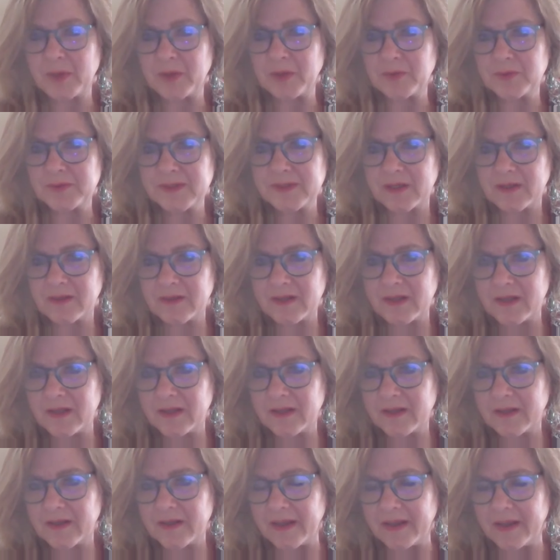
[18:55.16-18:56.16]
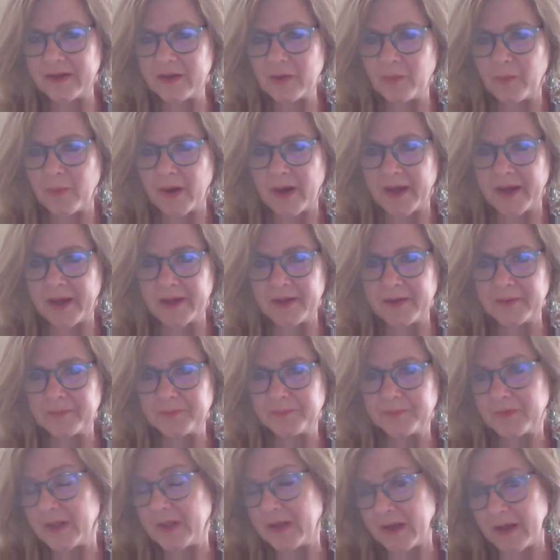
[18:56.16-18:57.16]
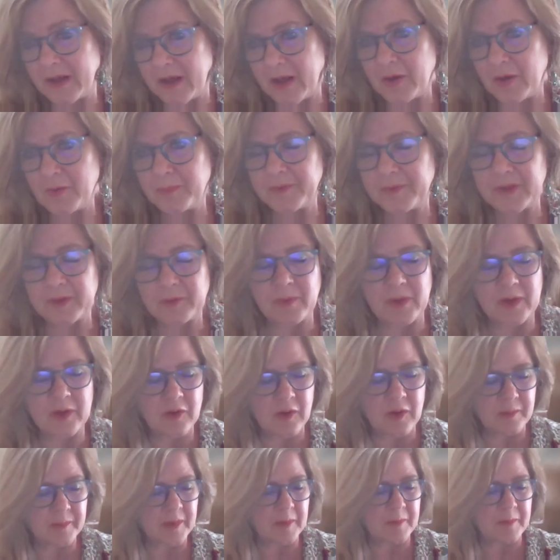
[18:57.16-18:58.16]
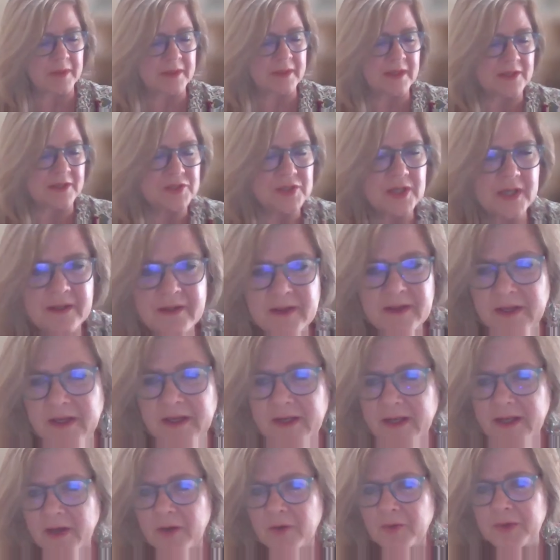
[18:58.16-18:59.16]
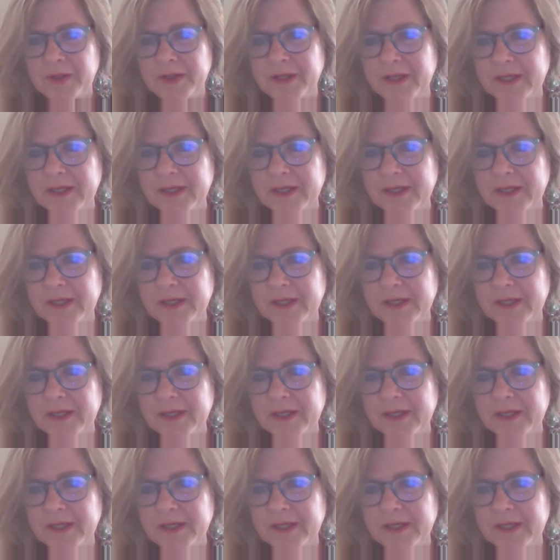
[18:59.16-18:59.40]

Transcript: because I think in a way, and I hope that we complement each other in our